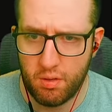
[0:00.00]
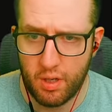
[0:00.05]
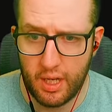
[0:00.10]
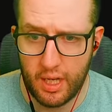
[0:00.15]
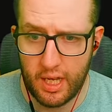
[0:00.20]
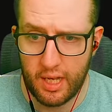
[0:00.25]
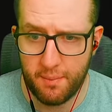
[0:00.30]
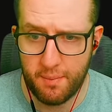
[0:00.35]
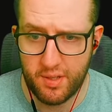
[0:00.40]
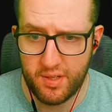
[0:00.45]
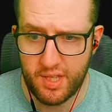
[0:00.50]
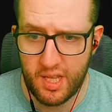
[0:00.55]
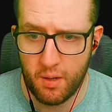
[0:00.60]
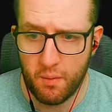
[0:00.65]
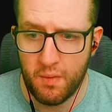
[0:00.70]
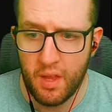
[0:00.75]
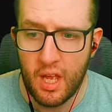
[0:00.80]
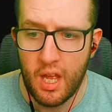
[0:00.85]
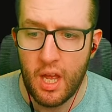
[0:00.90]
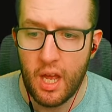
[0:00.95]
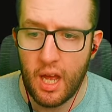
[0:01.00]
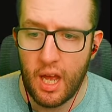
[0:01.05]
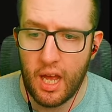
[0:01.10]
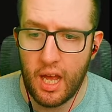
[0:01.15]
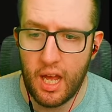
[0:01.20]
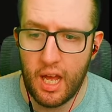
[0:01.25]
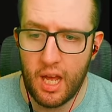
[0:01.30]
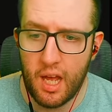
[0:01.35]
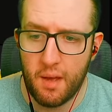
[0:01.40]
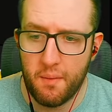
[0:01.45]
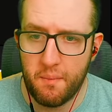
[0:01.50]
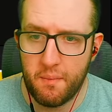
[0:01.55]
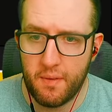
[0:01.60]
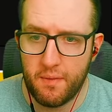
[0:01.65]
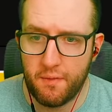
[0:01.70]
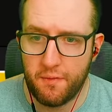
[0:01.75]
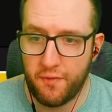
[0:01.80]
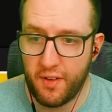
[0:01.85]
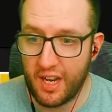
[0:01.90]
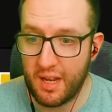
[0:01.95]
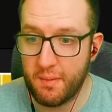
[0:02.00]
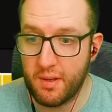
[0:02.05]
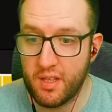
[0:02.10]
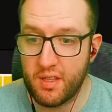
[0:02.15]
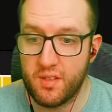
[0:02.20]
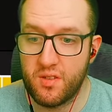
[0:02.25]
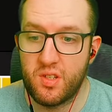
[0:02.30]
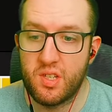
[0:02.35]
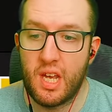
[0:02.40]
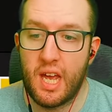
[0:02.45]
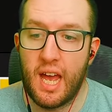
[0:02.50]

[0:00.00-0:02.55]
but still. Filaments